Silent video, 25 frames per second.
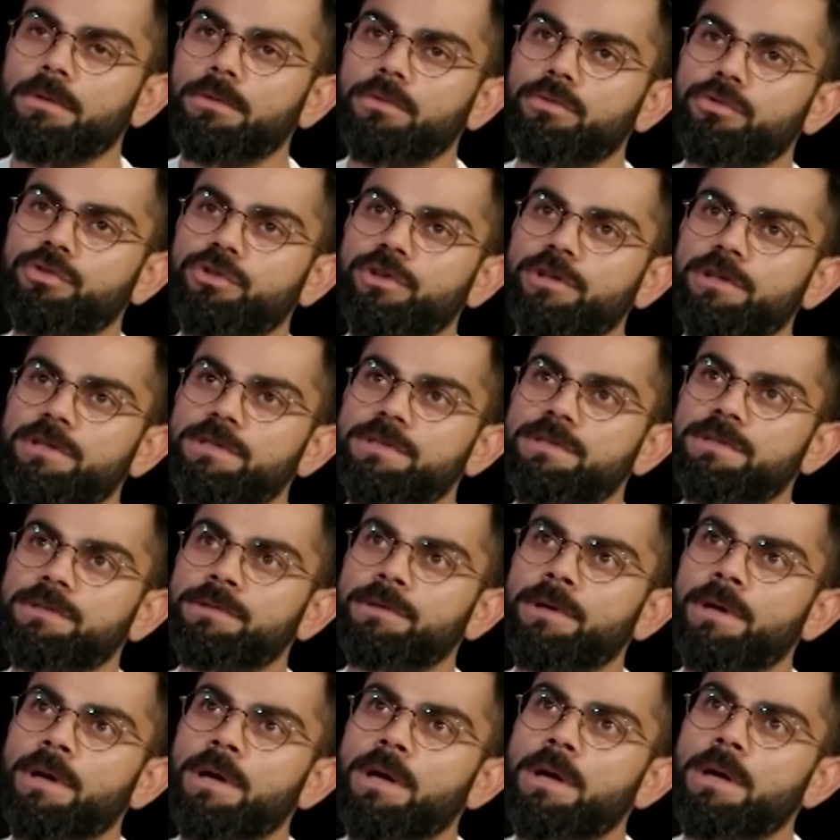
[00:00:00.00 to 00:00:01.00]
she's
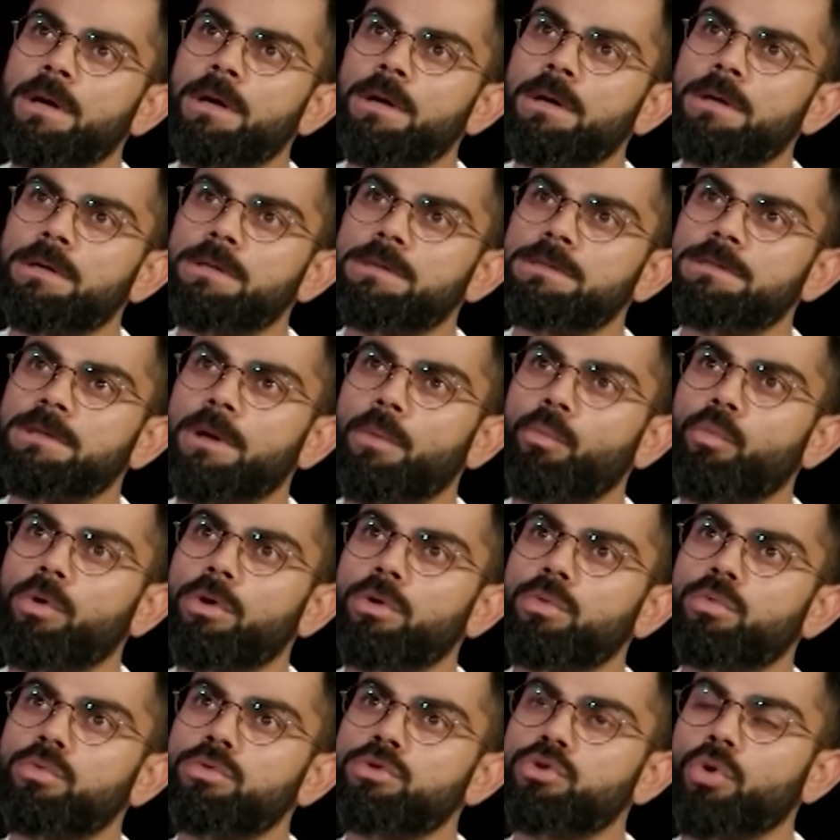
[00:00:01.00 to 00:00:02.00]

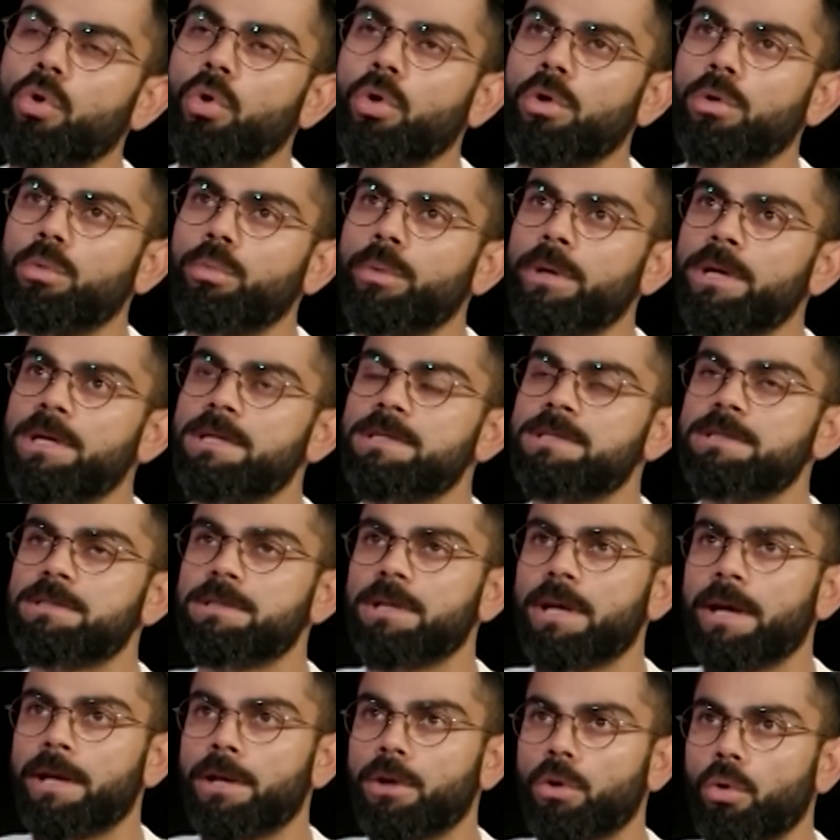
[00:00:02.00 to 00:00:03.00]
someone who's
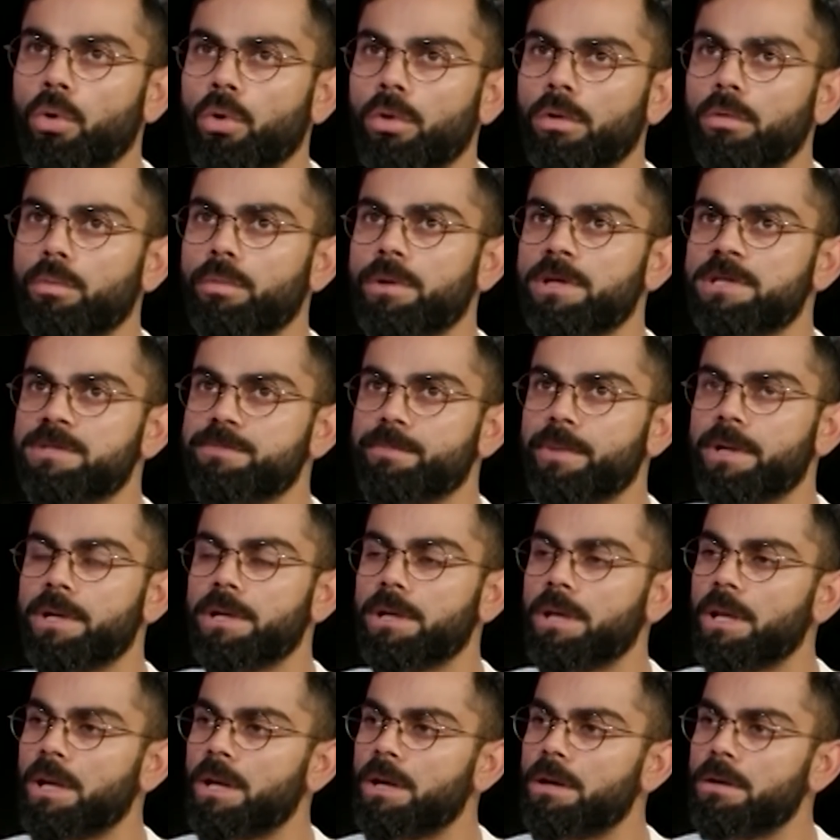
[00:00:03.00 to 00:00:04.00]
always
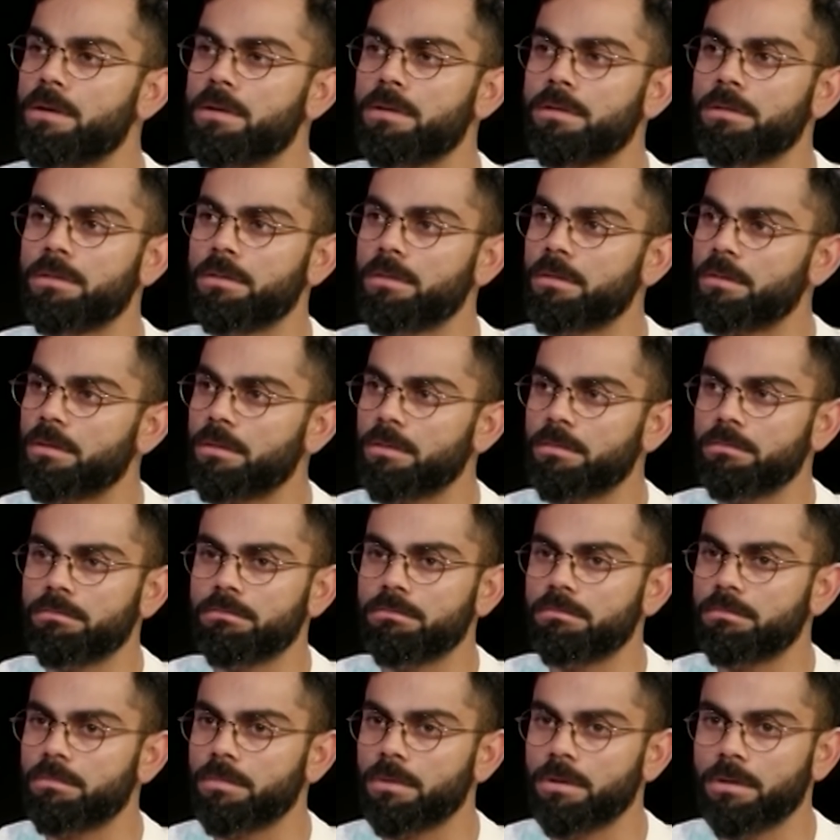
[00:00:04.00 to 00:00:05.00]
maintained
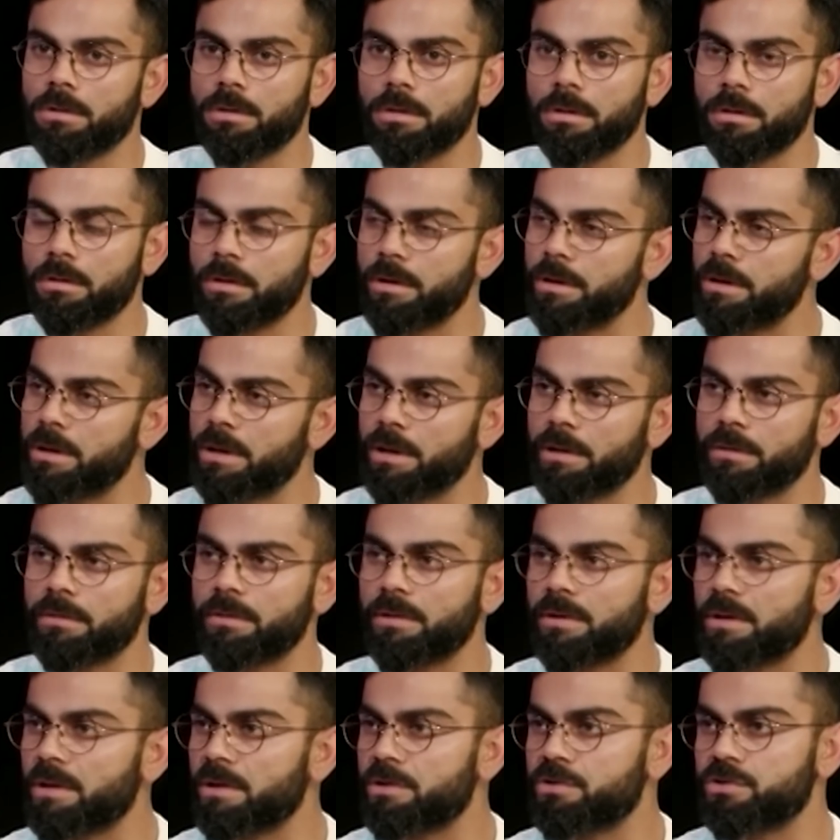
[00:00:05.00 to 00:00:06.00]
her
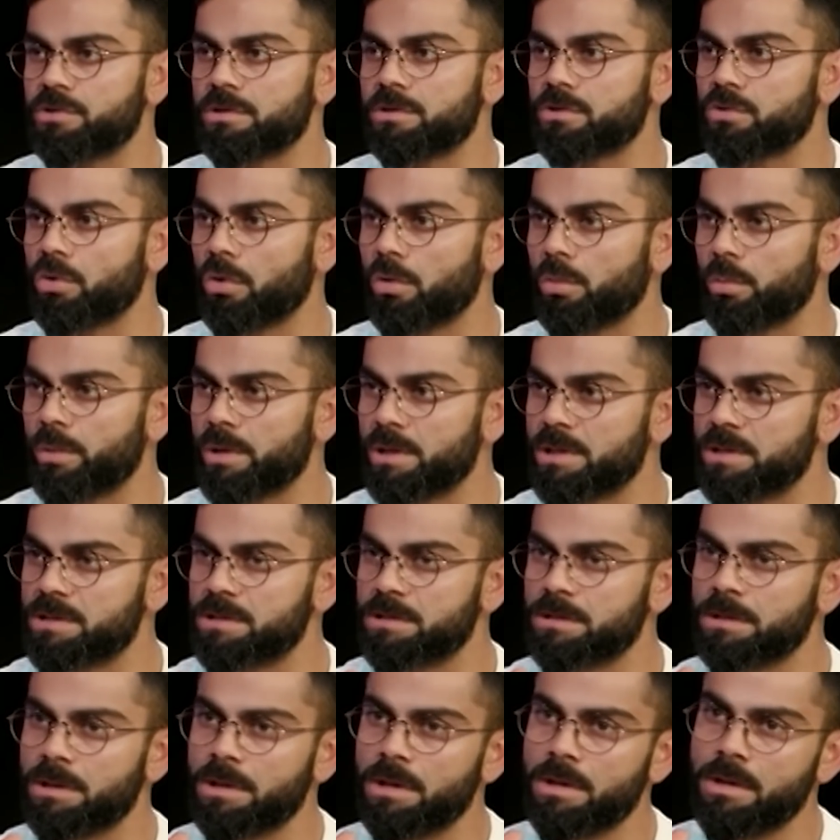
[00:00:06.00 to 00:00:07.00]
integrity. She's
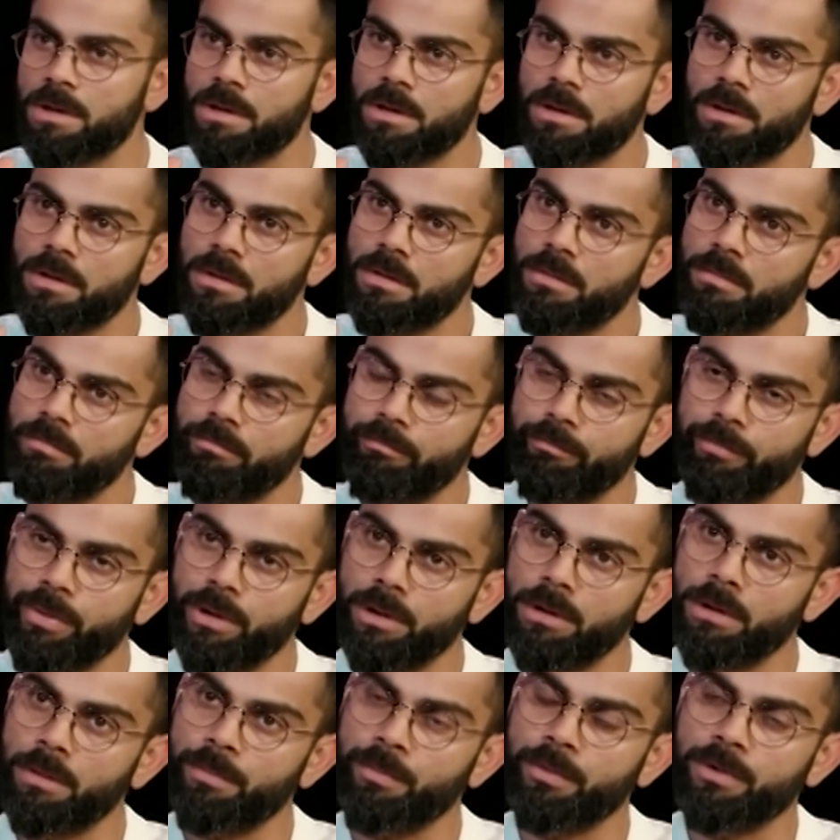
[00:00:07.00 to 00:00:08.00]
always
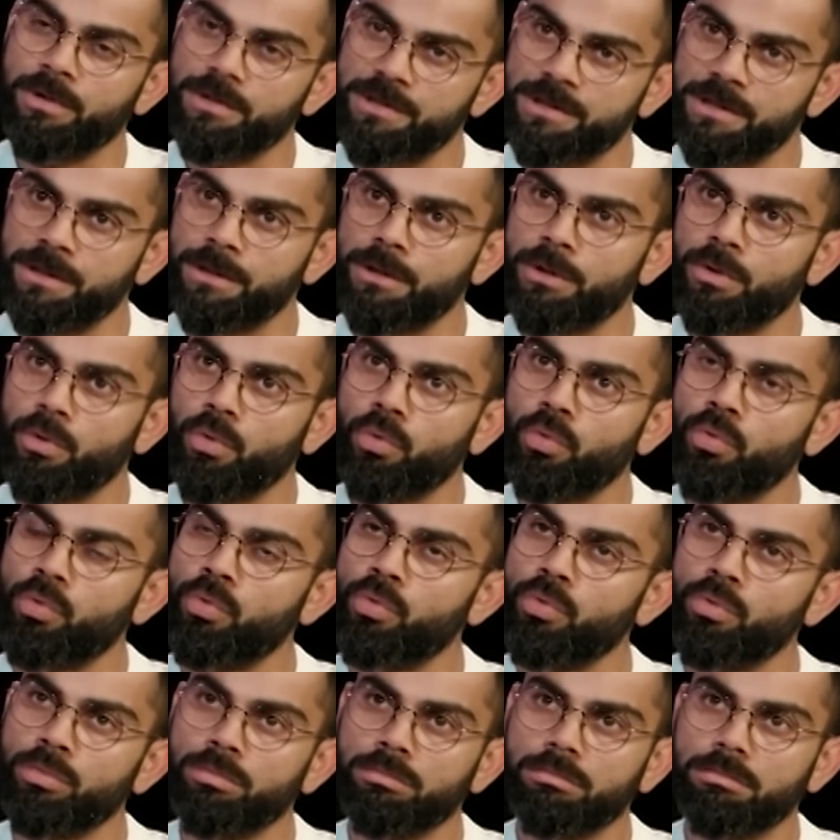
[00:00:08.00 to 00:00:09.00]
been a person
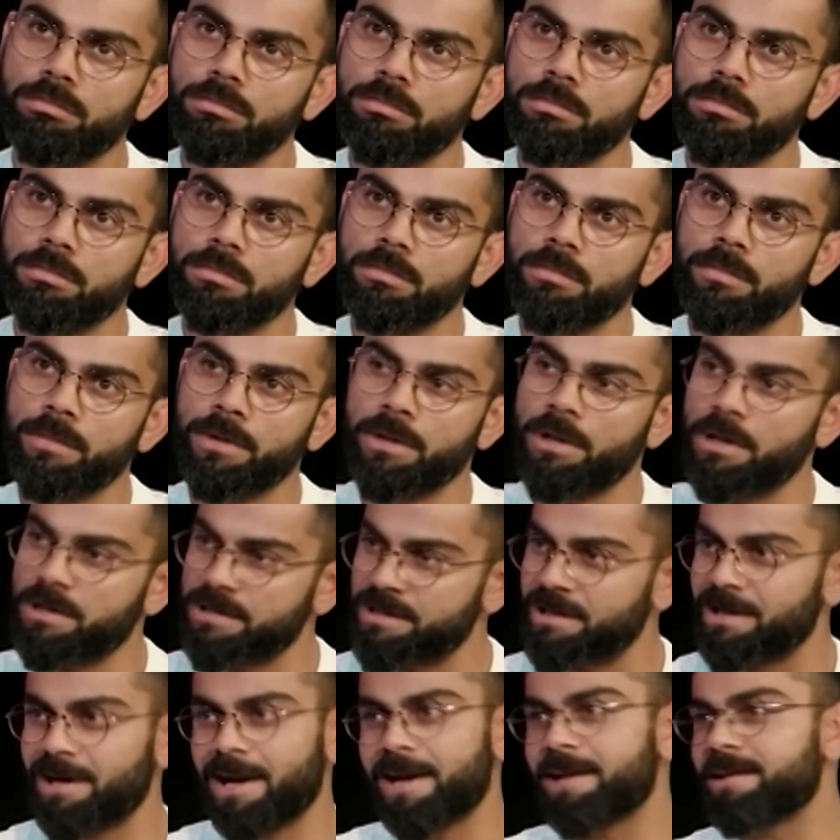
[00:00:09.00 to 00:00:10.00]
who does
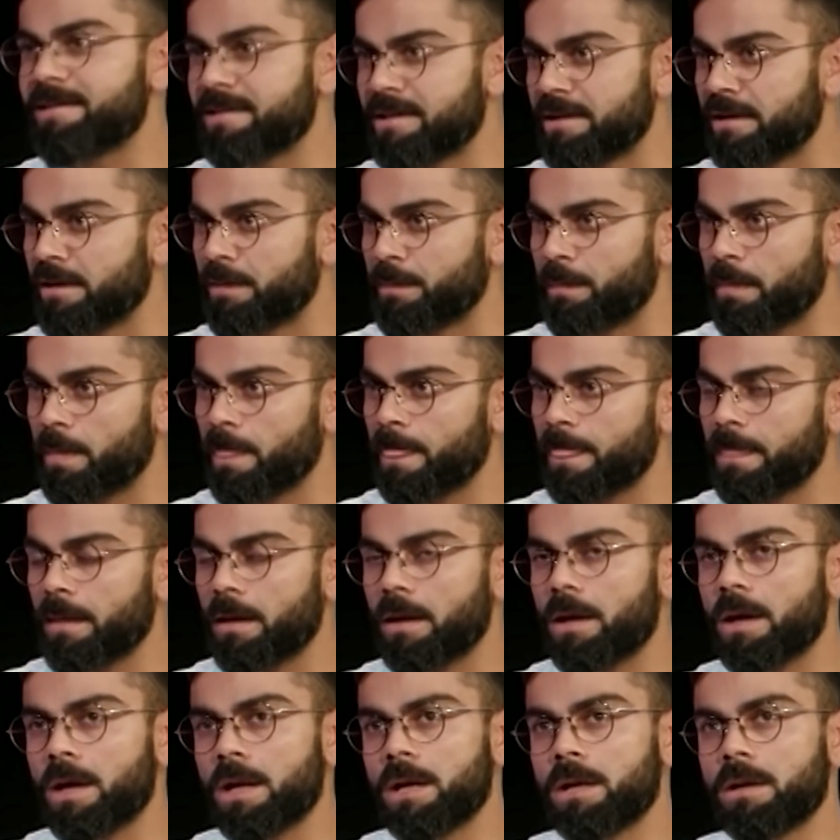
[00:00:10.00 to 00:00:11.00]
the right thing.
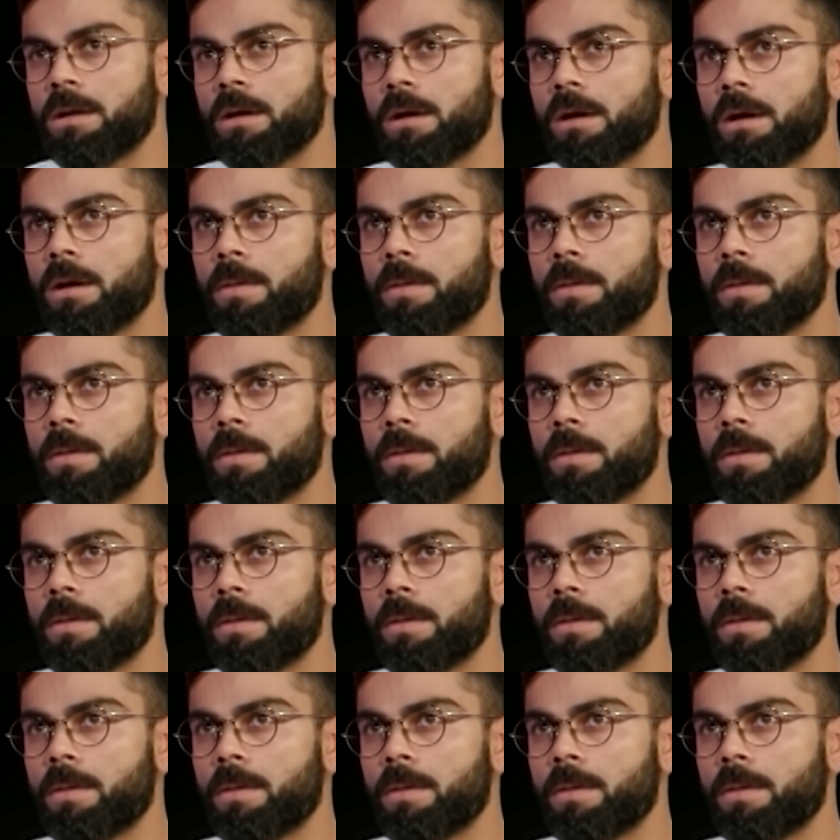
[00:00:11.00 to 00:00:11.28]
And